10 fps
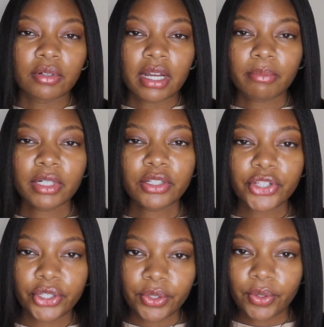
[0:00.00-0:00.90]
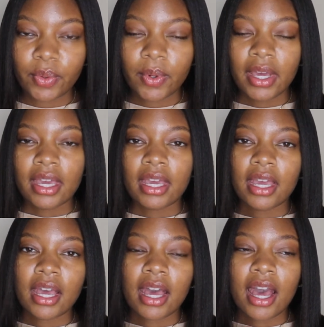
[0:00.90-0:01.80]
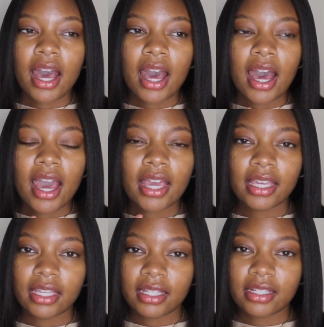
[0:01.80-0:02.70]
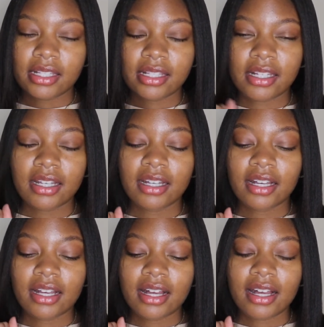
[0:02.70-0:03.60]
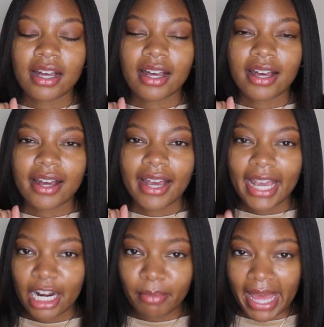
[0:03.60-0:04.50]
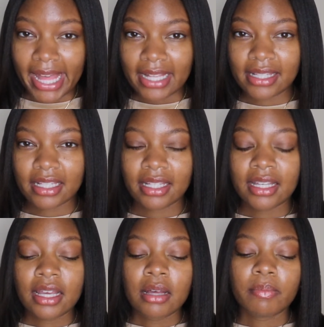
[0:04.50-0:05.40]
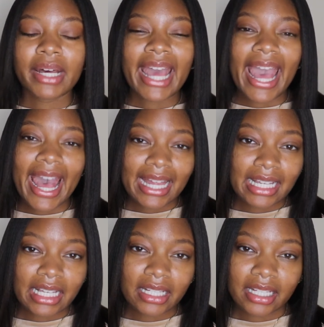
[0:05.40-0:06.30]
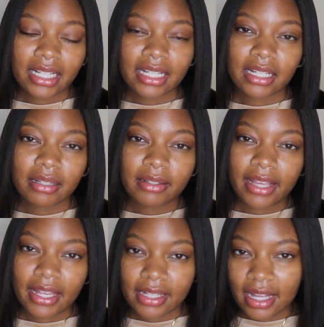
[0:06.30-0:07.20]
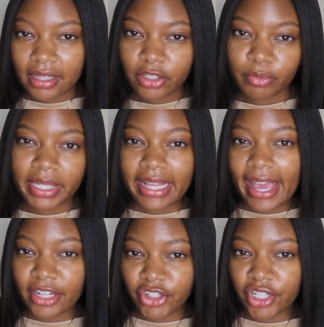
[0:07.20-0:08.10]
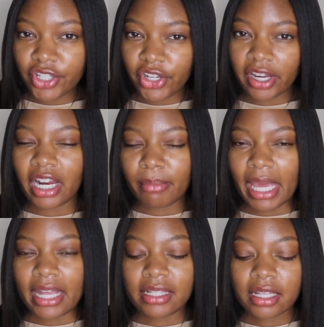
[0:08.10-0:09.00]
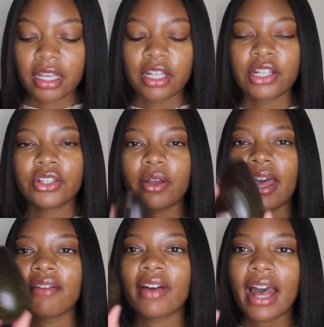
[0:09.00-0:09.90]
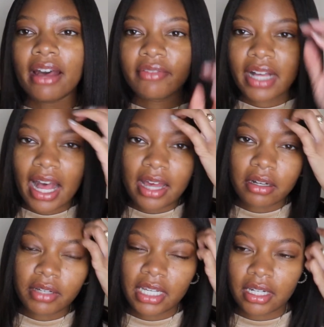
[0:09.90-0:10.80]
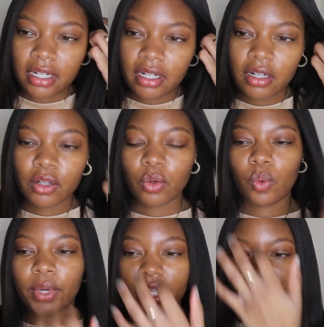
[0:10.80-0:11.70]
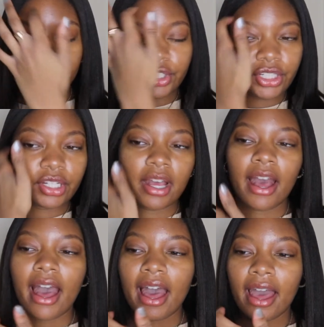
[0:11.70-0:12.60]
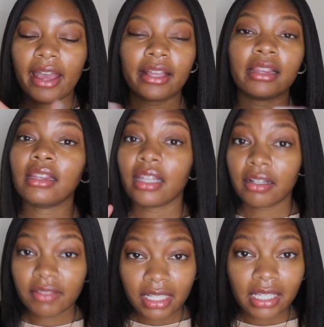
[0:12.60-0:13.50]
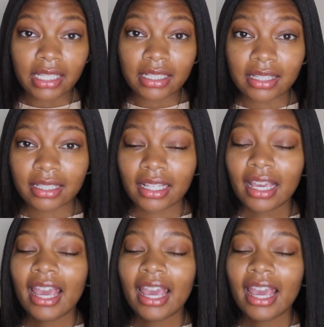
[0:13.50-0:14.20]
number two is hair mask but adding a little bit extra to your hair mask. So I have an avocado here which I love to eat